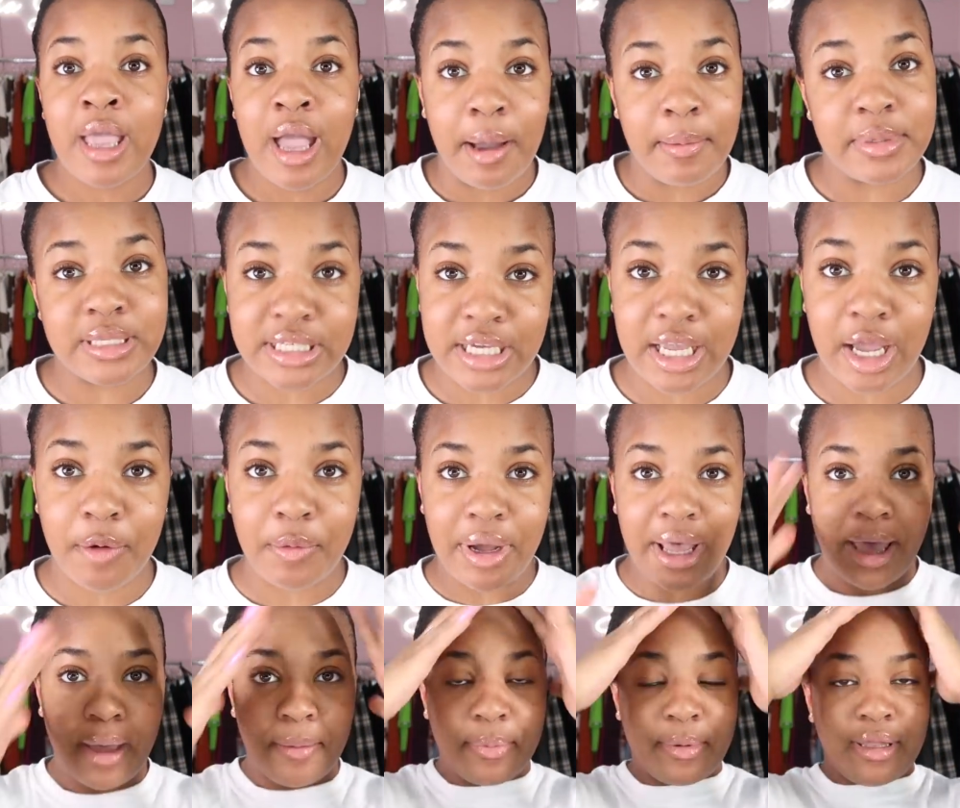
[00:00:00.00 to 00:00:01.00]
I'm gonna tell y'all what
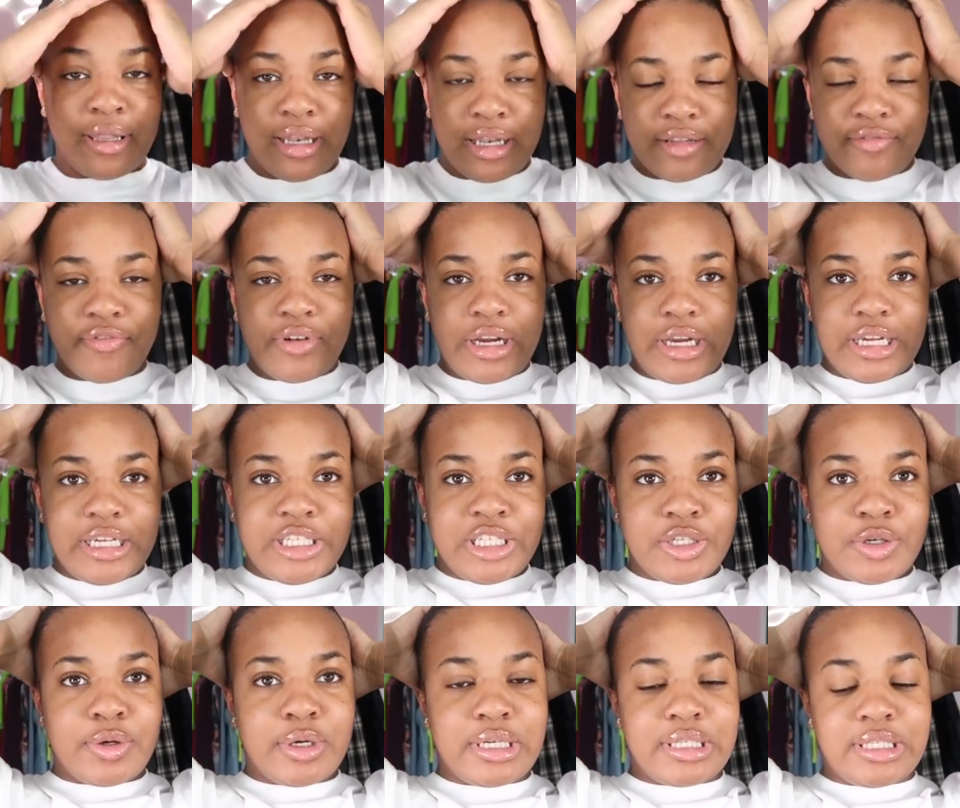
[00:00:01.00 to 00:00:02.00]
happened. Very
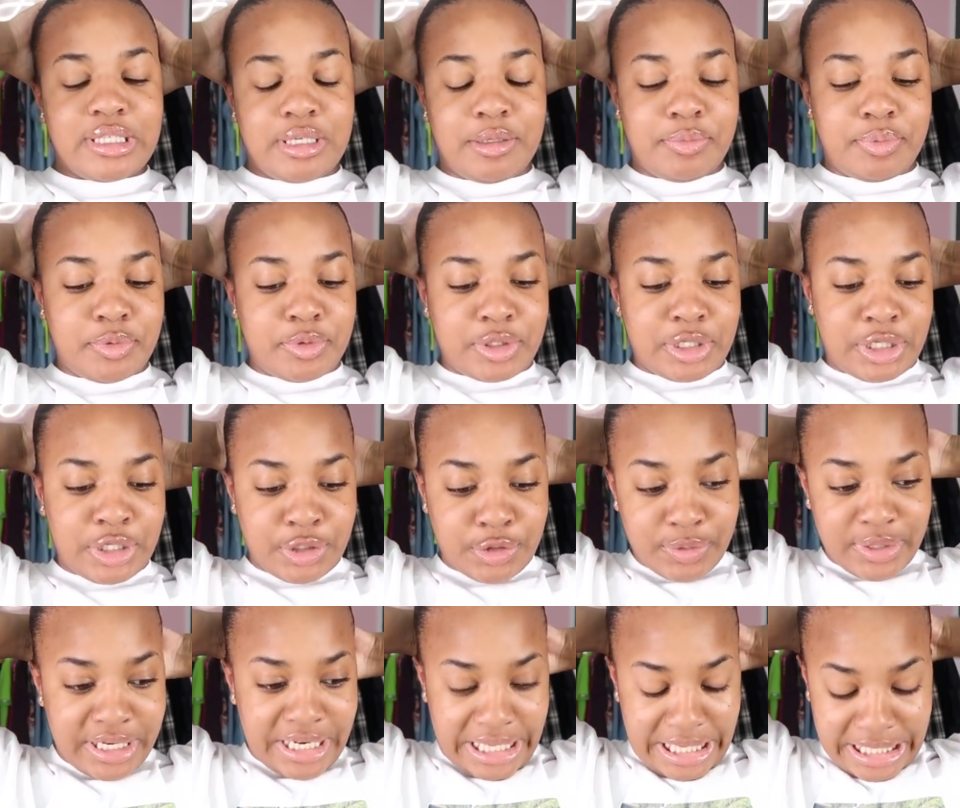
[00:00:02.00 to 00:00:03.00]
short, simple, cute,
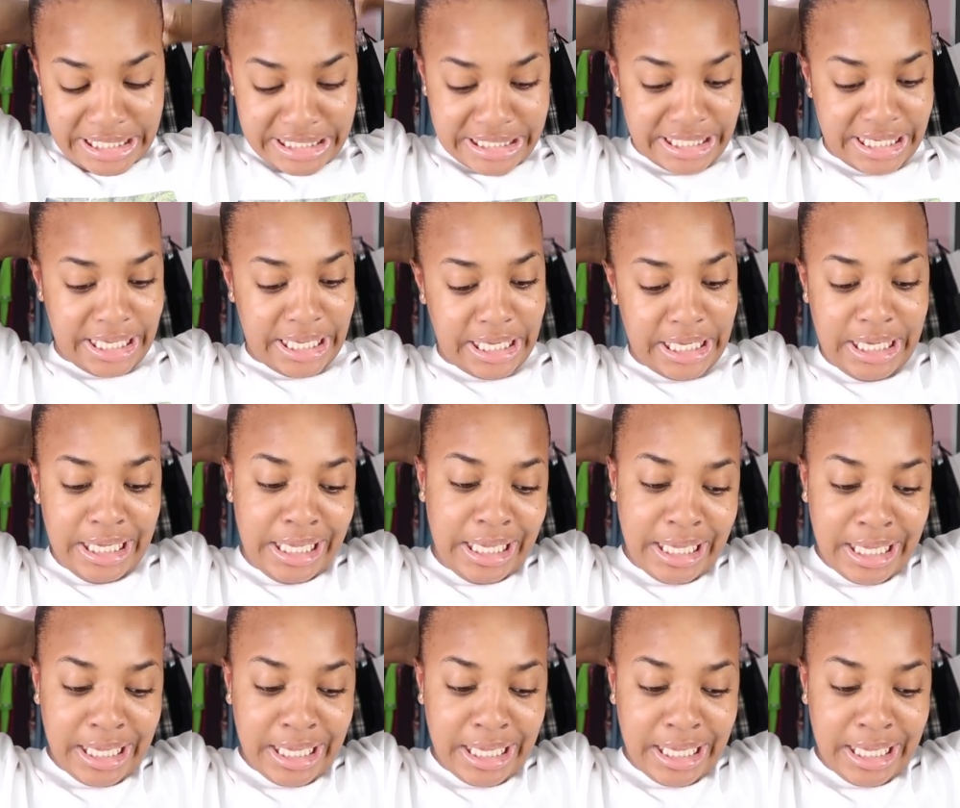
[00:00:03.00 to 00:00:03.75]
and easy.